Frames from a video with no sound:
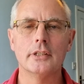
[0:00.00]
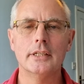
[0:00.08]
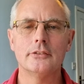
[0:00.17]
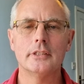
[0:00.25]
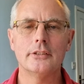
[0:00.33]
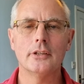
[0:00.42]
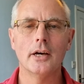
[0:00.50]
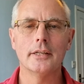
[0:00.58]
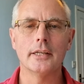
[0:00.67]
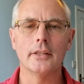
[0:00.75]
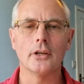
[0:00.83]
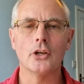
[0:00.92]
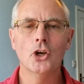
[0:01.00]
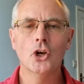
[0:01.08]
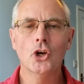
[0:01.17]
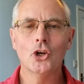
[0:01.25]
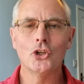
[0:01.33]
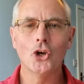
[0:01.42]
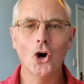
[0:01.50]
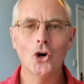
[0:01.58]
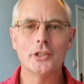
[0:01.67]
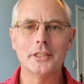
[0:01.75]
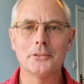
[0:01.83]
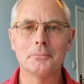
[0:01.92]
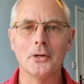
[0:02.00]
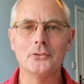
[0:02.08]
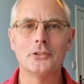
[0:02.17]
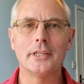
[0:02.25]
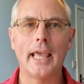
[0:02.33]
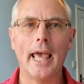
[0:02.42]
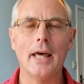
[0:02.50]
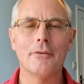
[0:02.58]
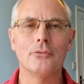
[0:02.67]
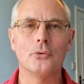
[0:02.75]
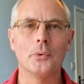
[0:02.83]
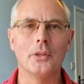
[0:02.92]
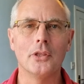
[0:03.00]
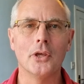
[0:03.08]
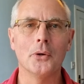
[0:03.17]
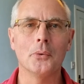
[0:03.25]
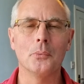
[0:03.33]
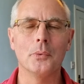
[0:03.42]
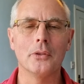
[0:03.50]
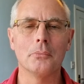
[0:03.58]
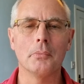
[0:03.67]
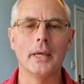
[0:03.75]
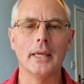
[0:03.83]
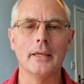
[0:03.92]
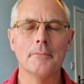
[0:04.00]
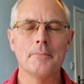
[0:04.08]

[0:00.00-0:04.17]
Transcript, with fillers: This, this idea that God is most careful with you and with me.